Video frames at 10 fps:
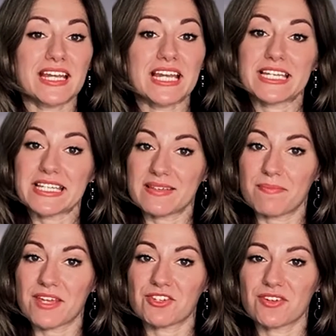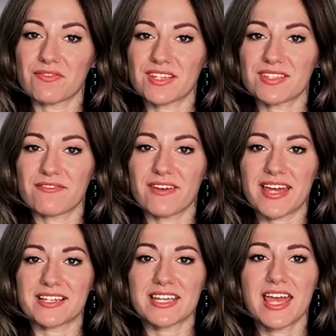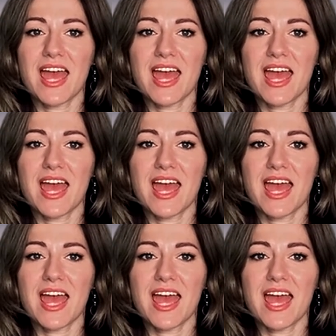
in anticipation of this event.